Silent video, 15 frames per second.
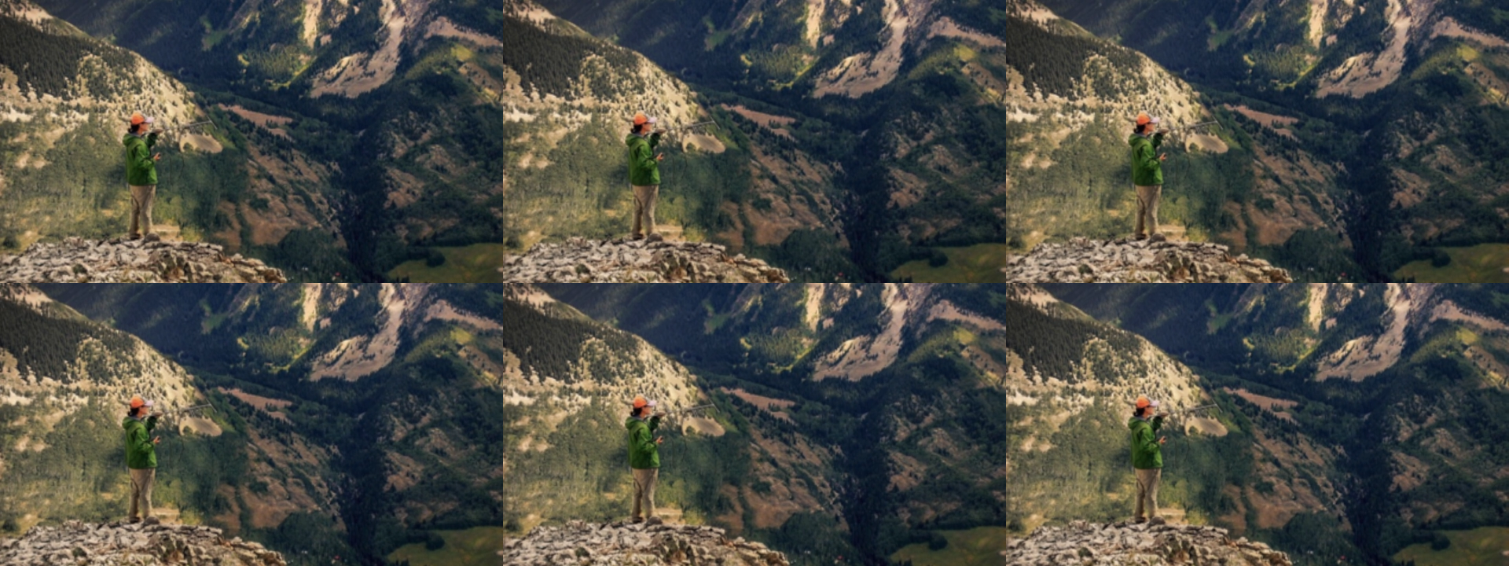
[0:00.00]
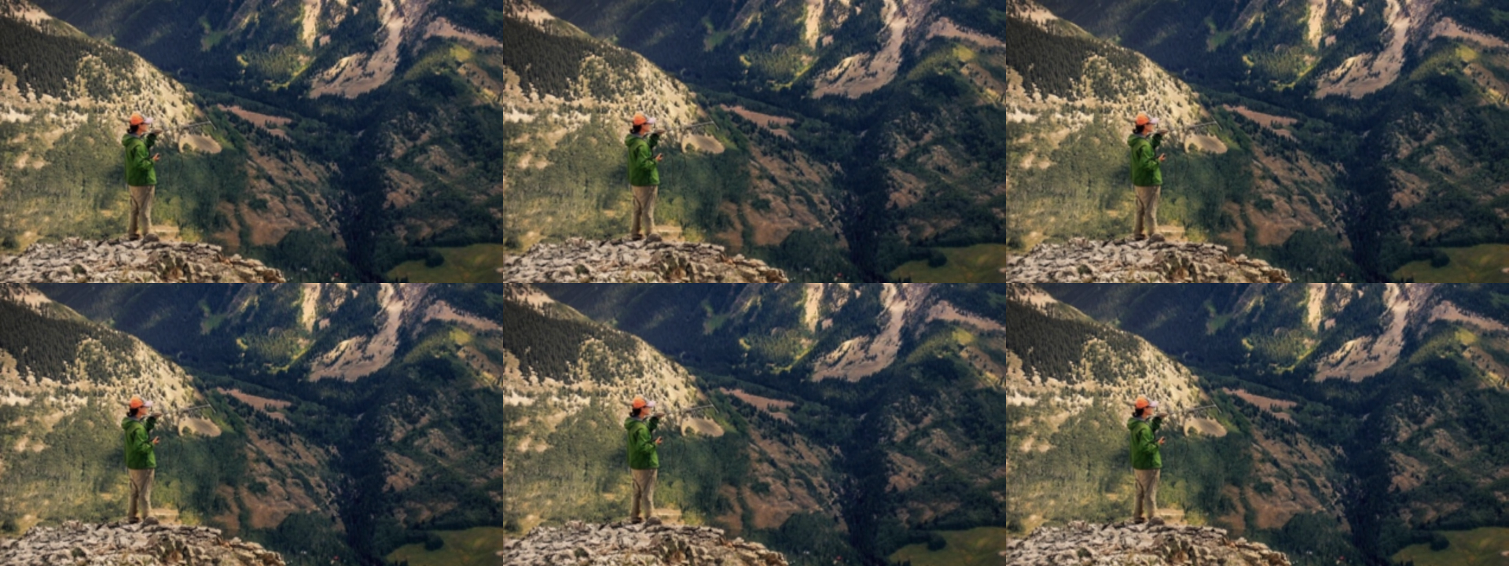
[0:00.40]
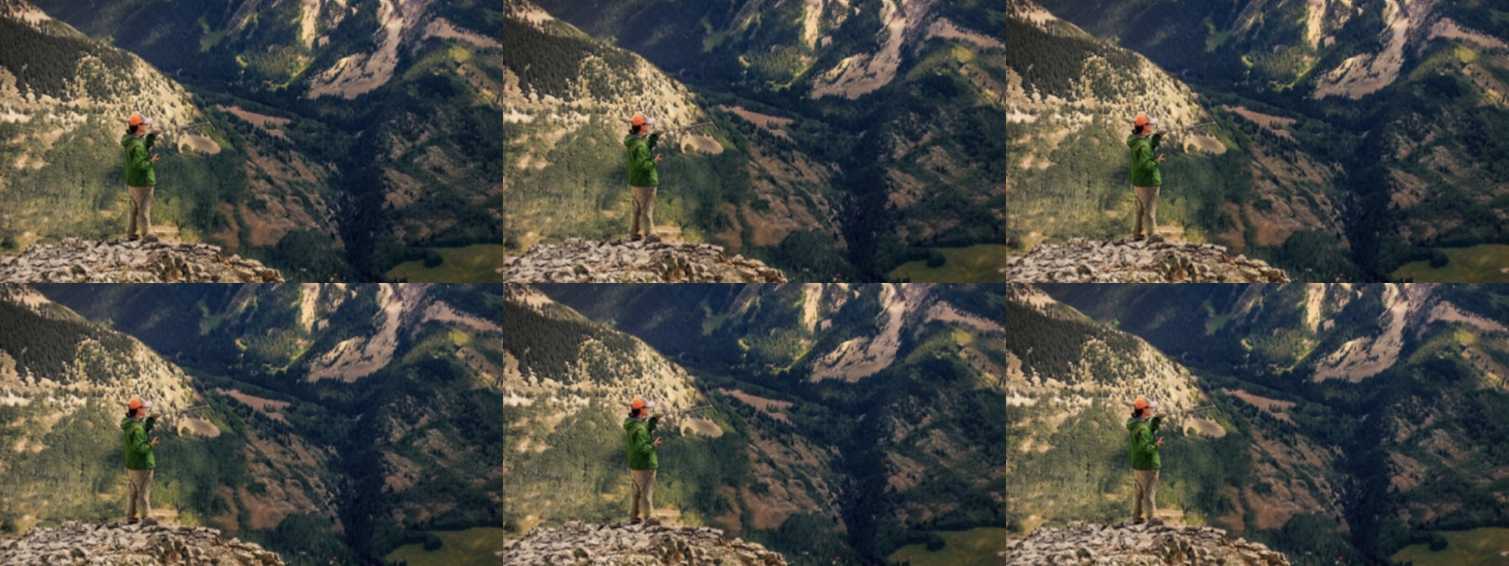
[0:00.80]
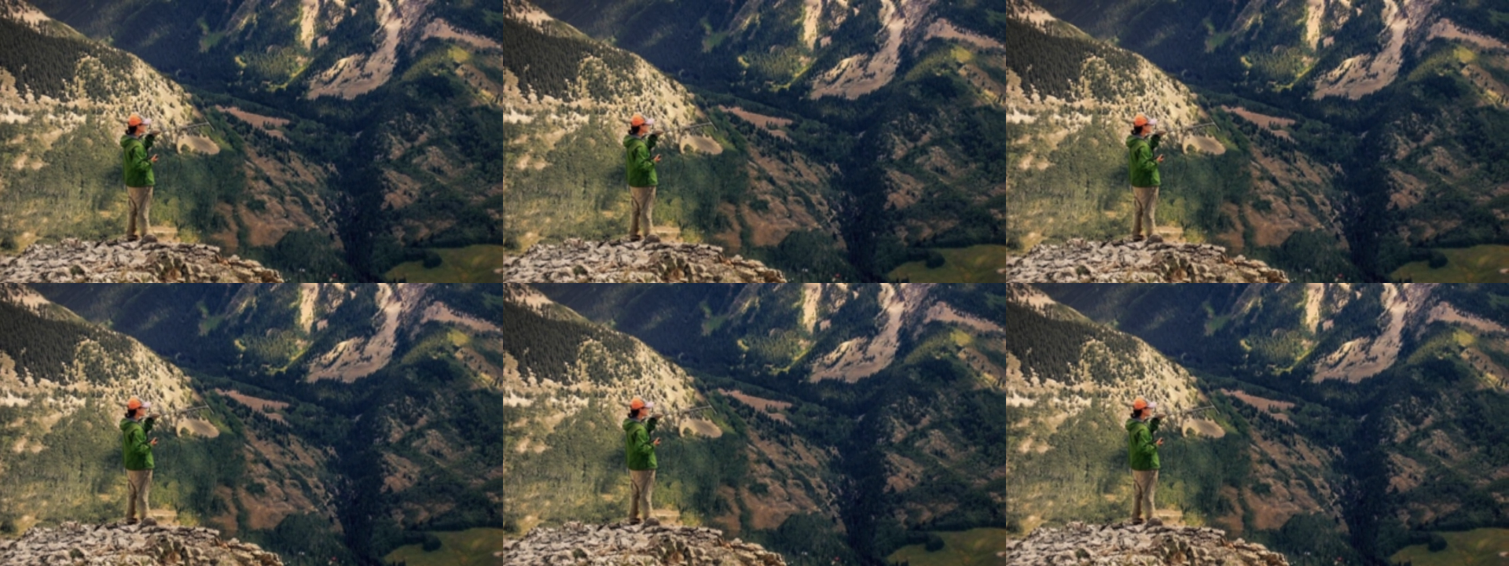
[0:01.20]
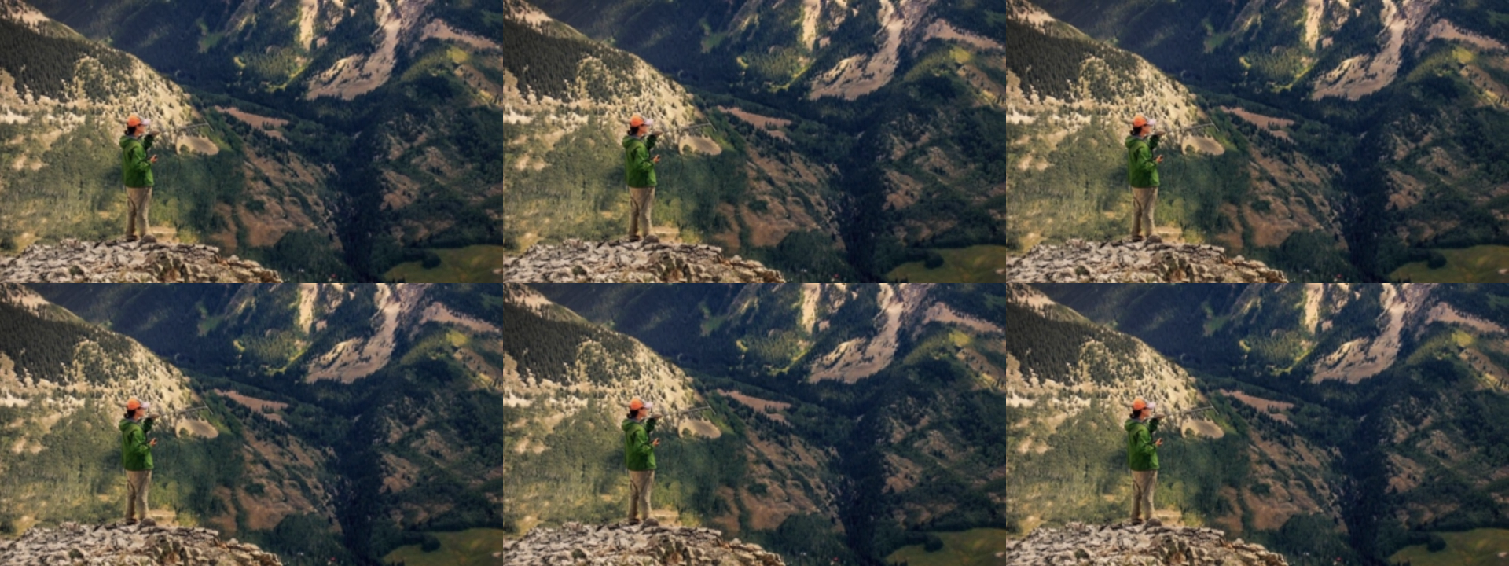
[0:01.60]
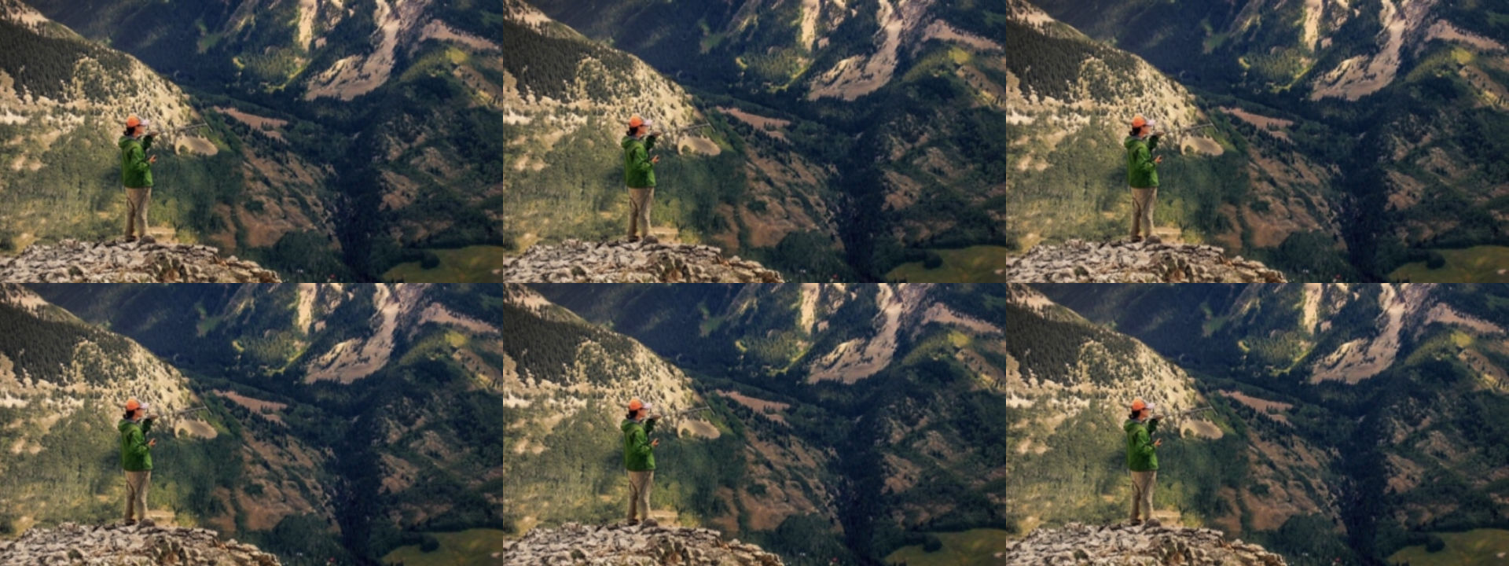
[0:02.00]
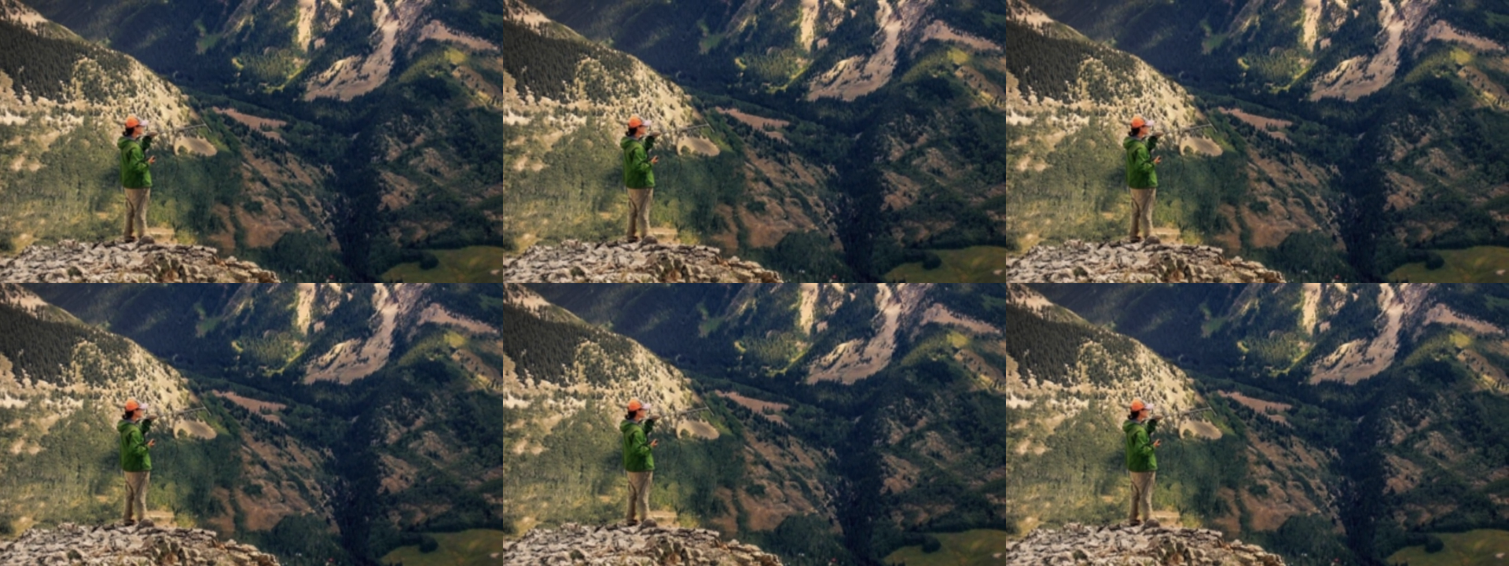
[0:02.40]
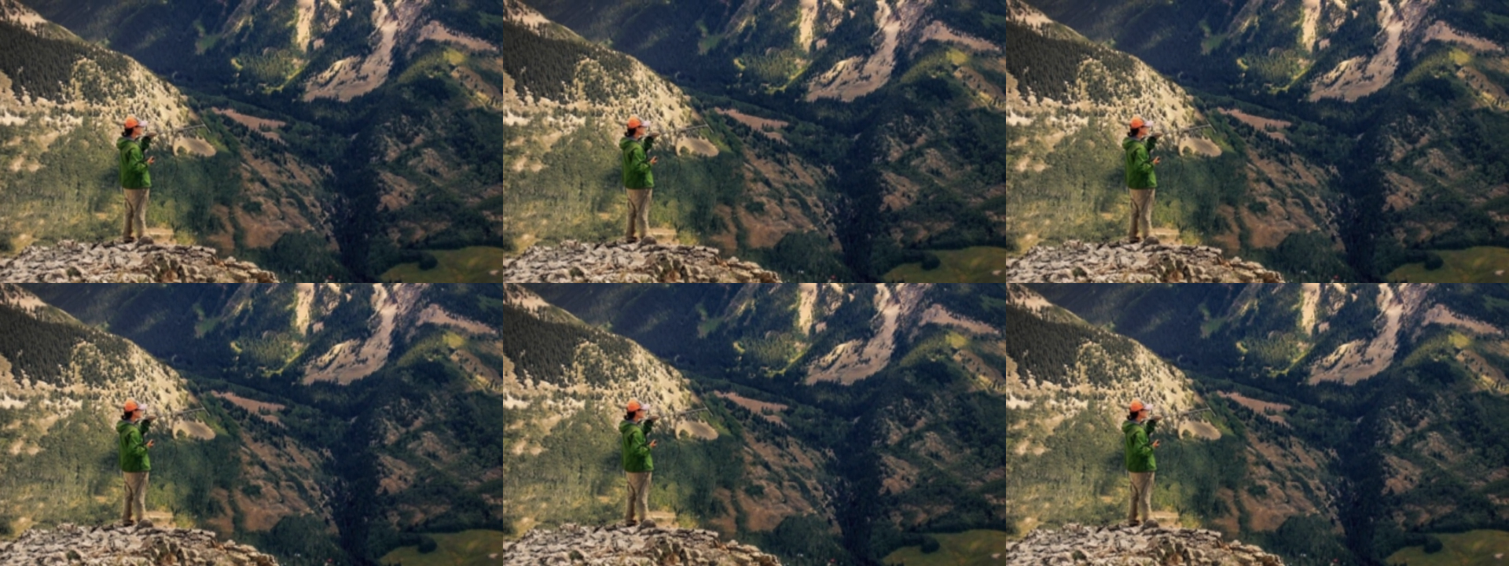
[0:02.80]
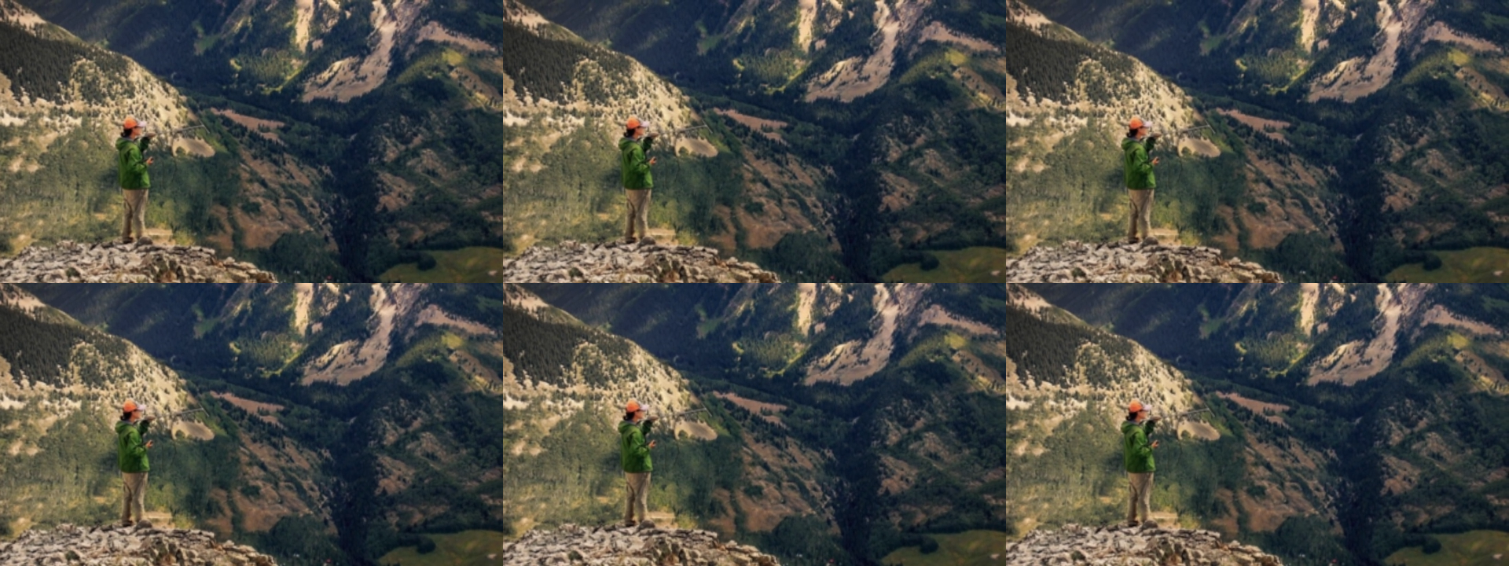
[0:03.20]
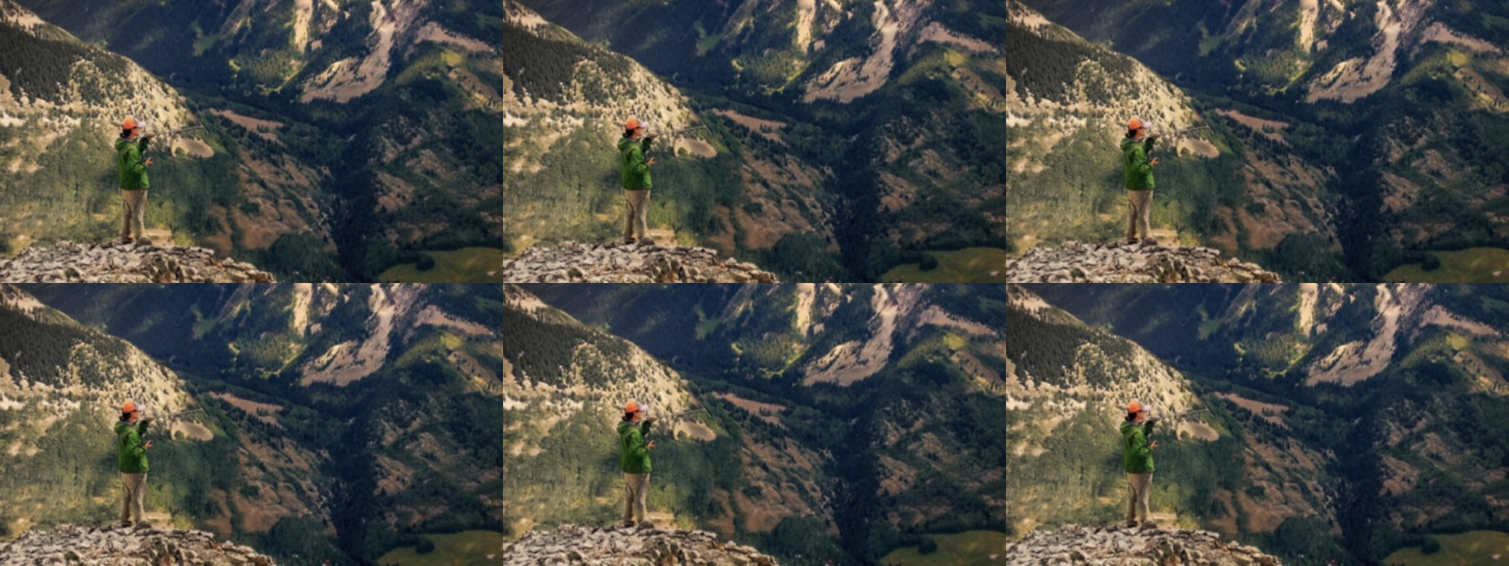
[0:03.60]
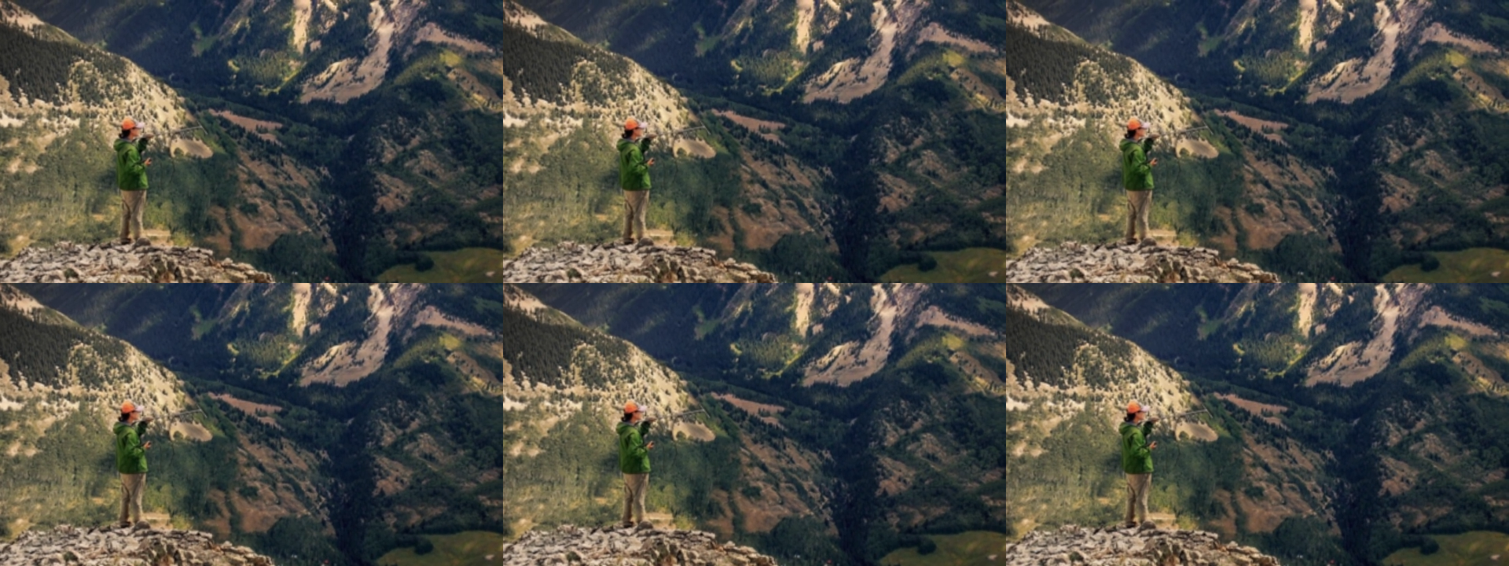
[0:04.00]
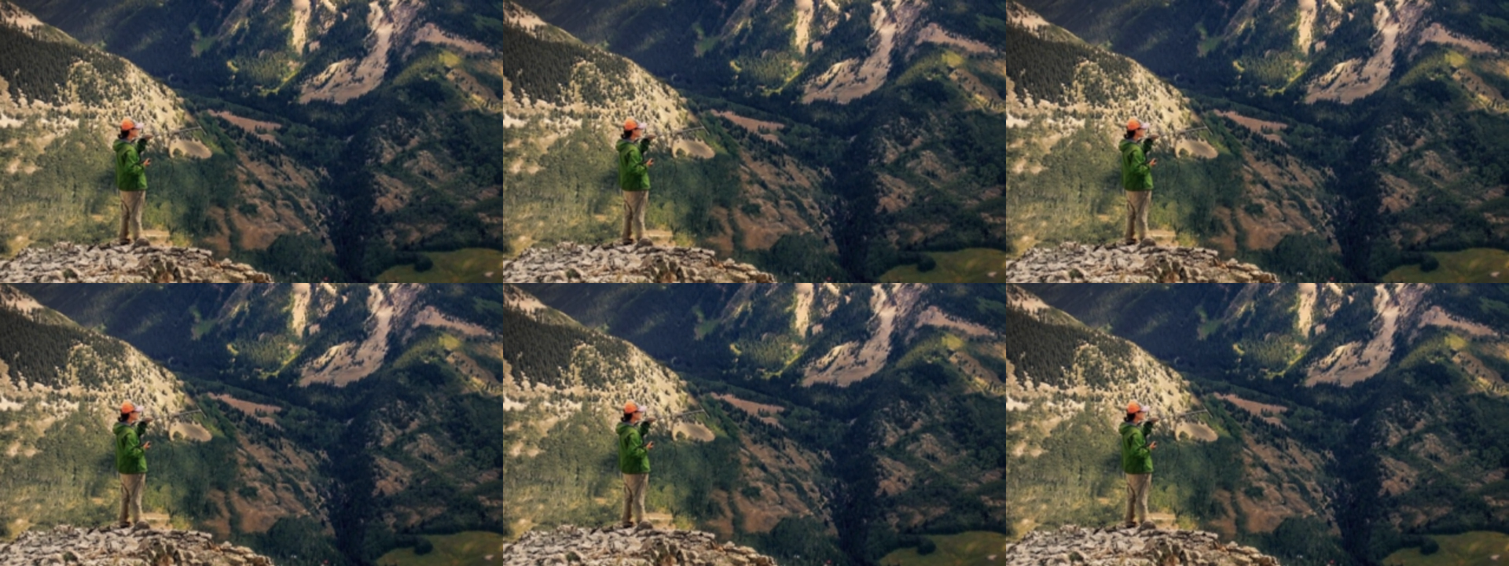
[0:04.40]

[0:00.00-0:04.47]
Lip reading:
(no speaker visible)